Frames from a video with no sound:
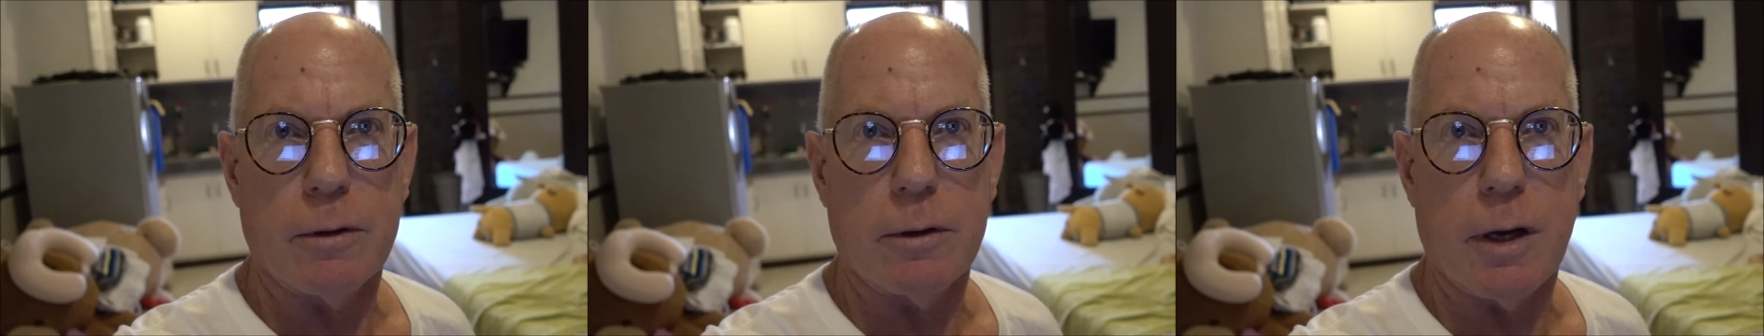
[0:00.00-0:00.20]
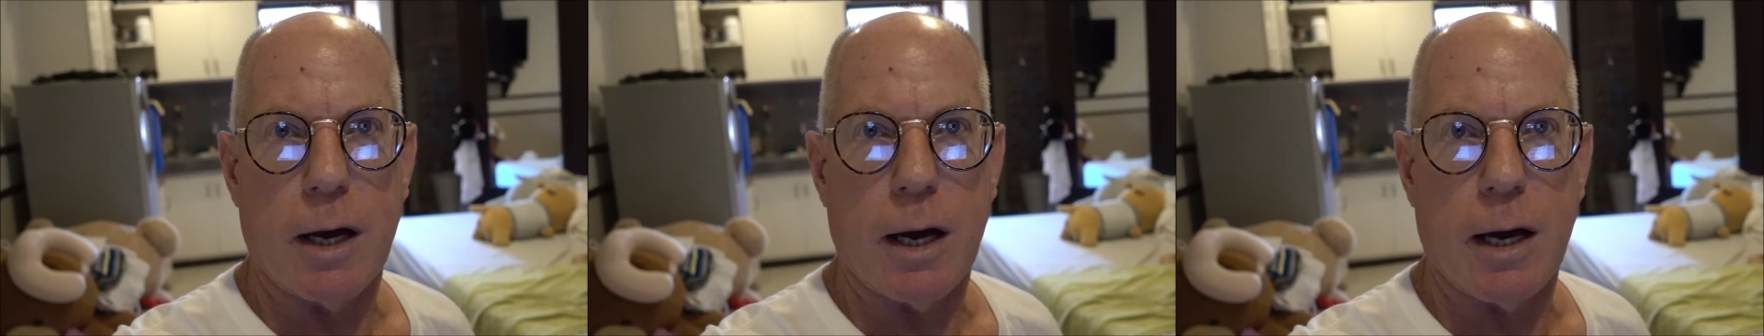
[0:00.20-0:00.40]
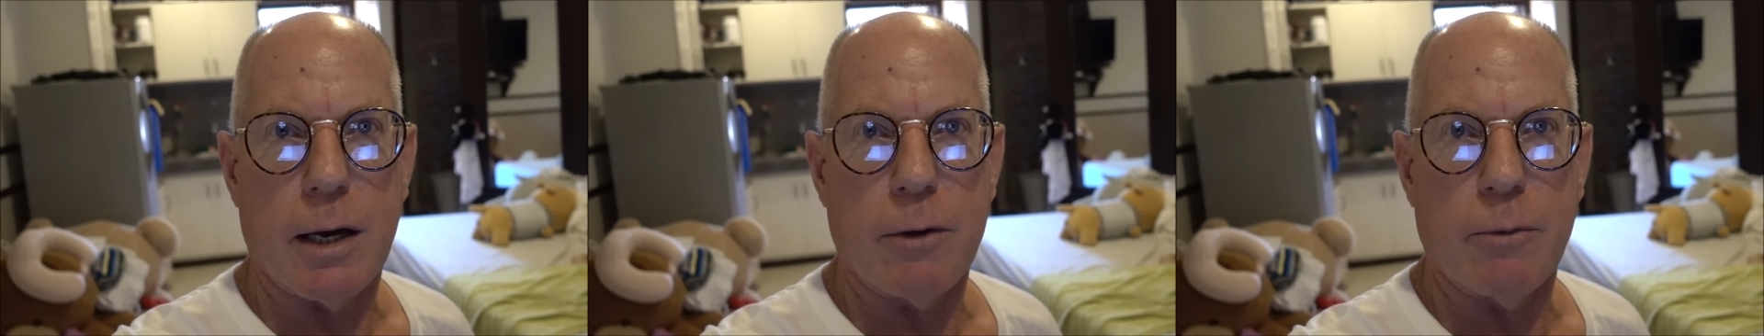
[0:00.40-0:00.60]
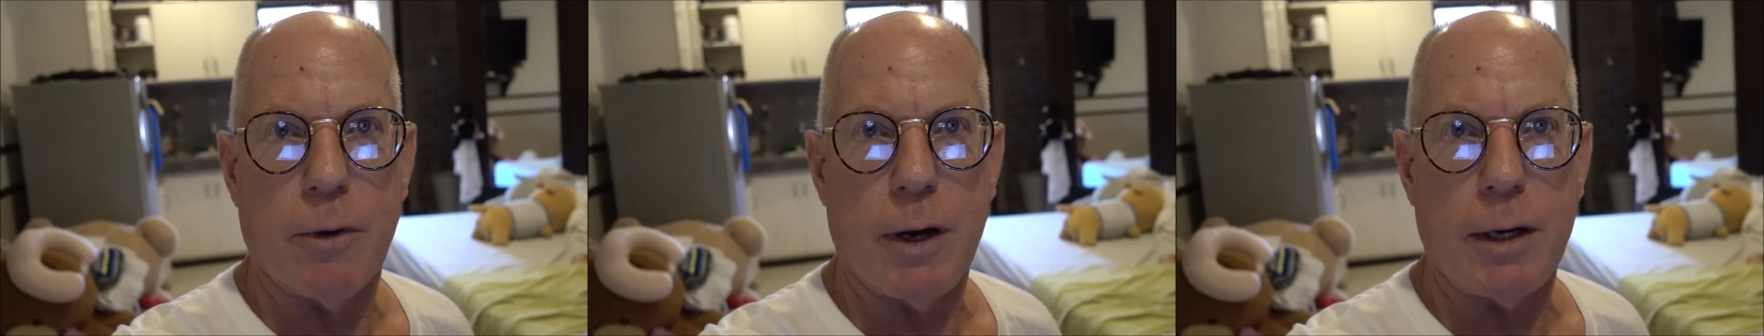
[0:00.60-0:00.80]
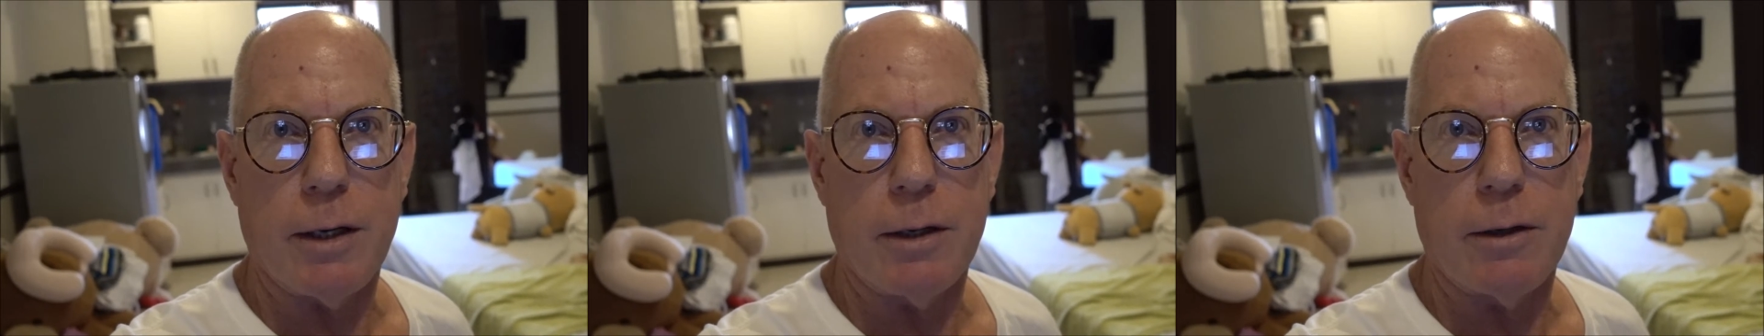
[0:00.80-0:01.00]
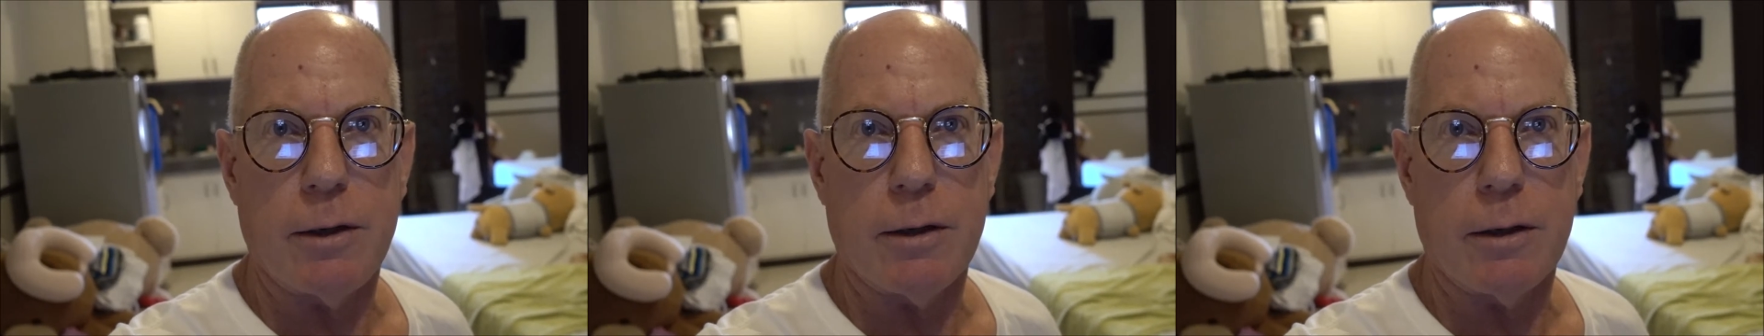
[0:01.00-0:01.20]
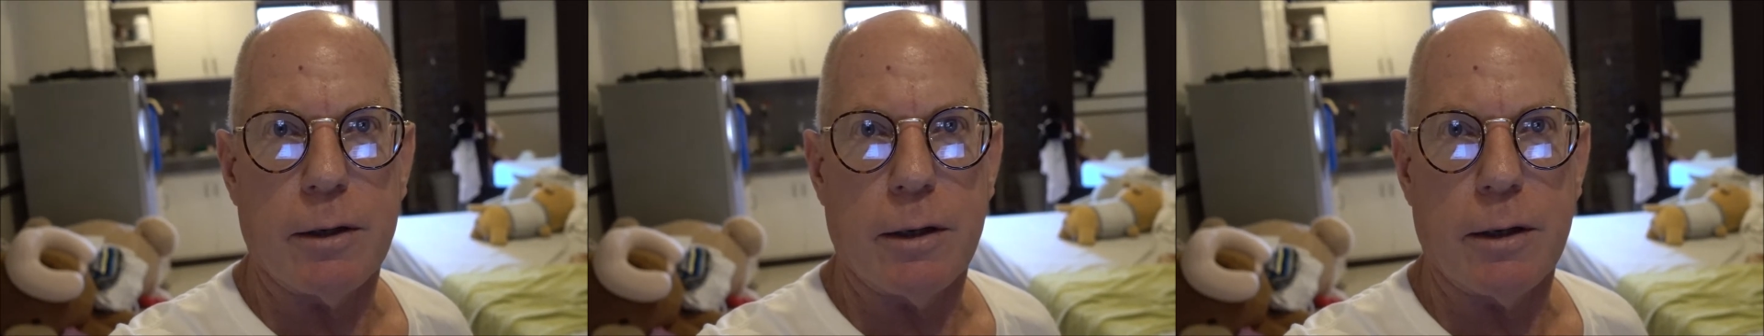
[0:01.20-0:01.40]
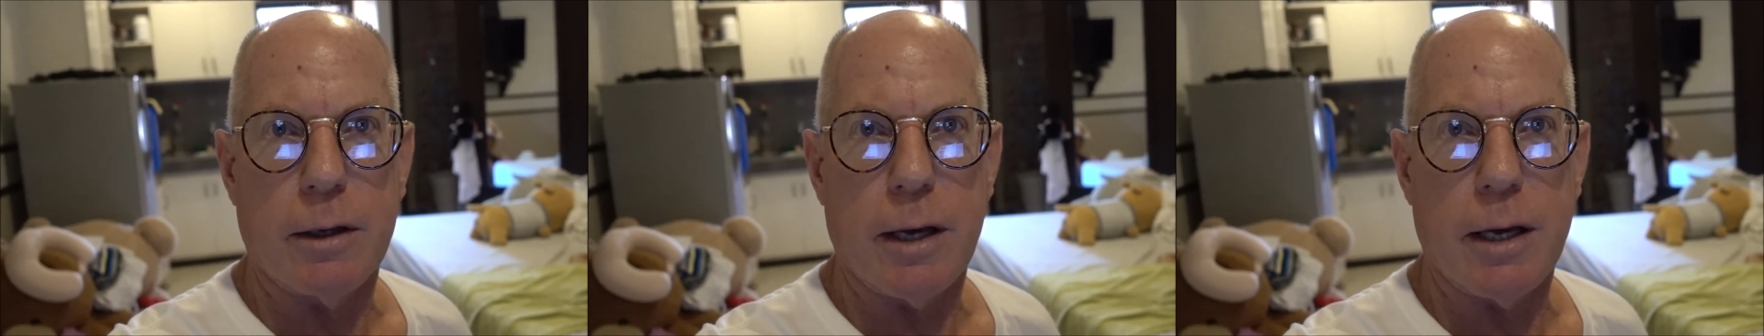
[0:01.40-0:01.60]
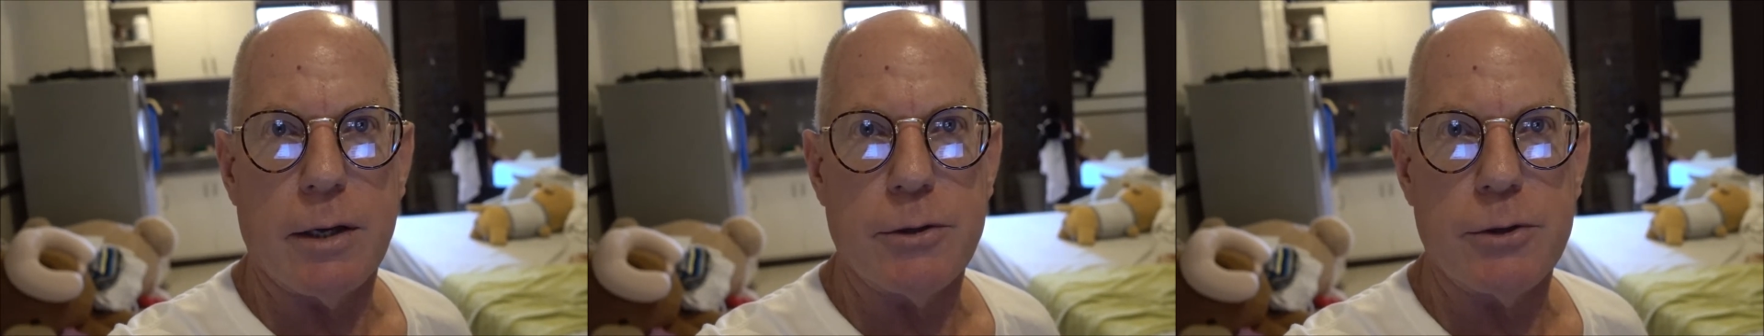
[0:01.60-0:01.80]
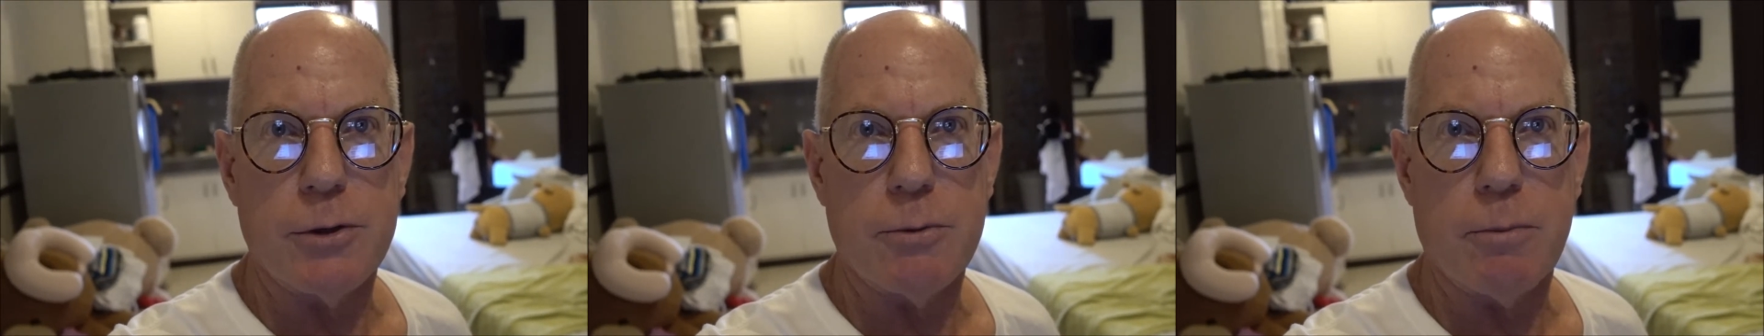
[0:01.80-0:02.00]
high rated
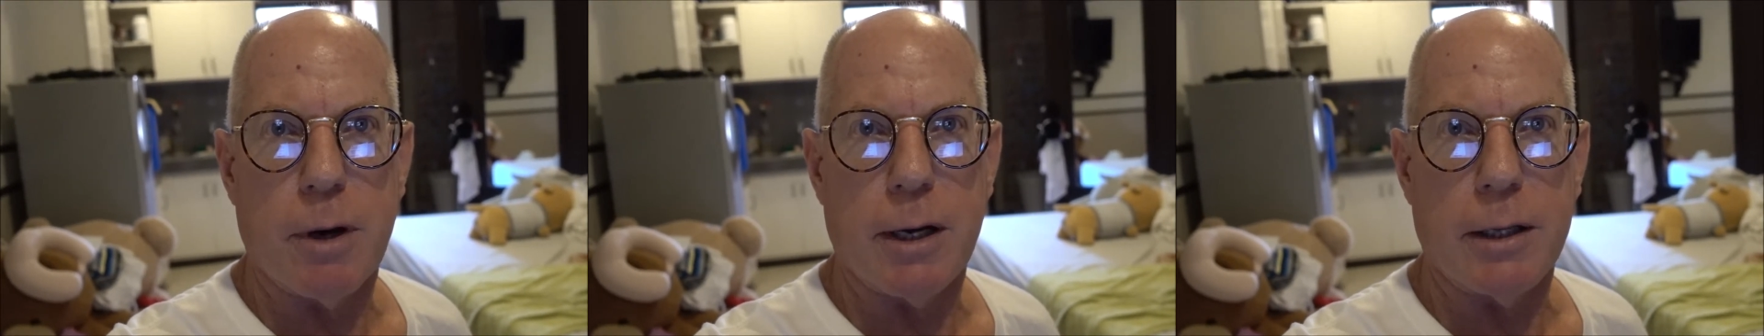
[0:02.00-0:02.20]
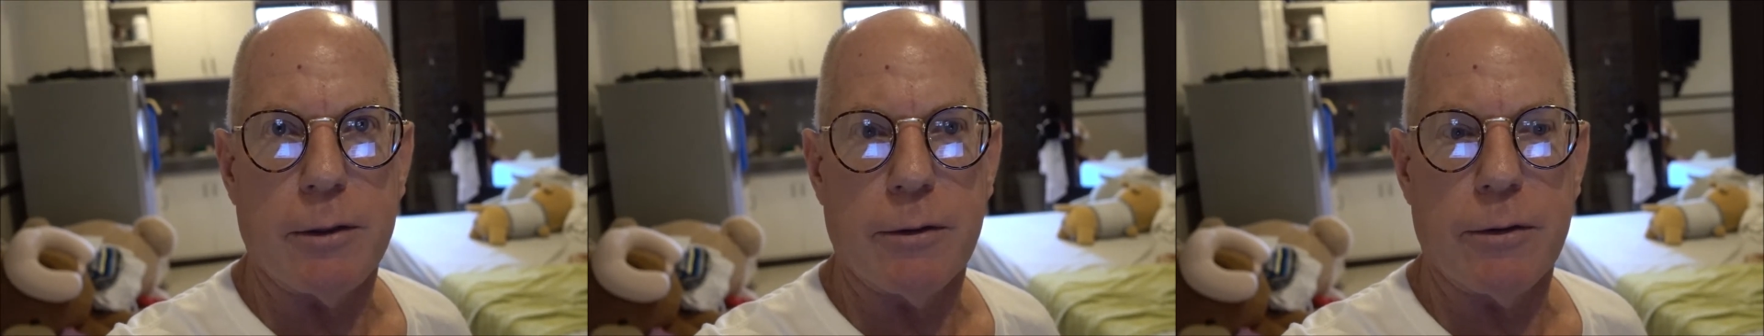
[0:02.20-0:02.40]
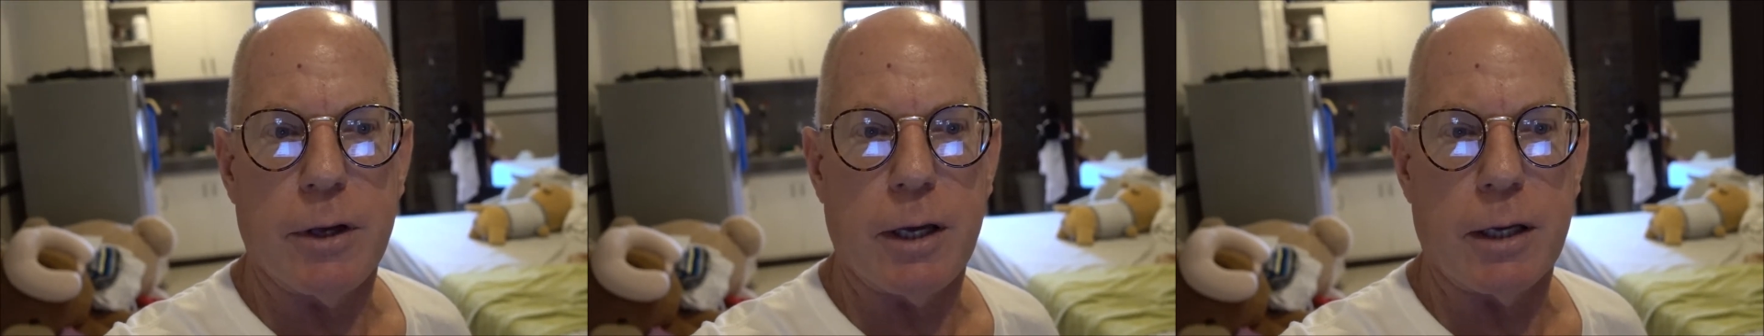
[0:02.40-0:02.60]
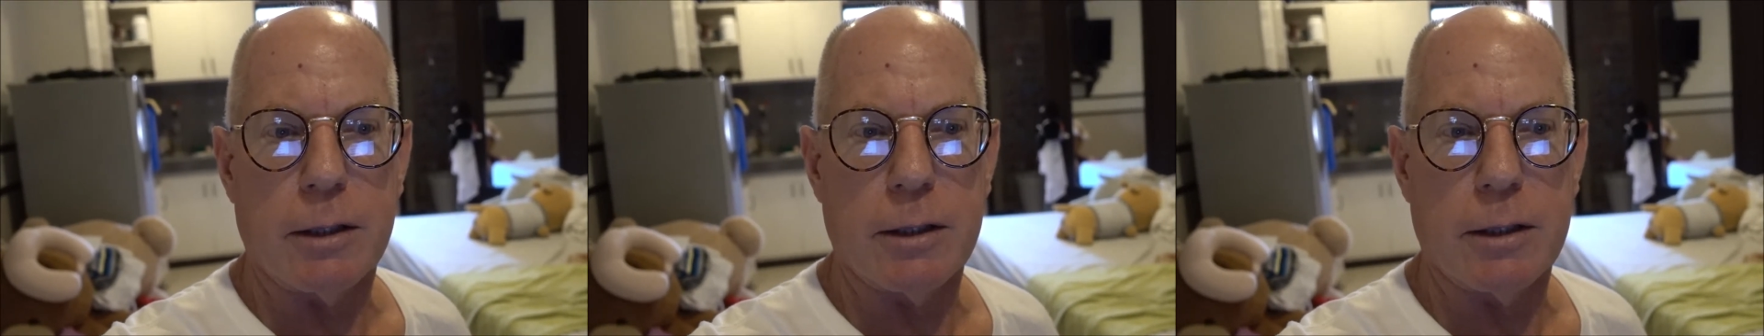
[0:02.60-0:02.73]
as you might think.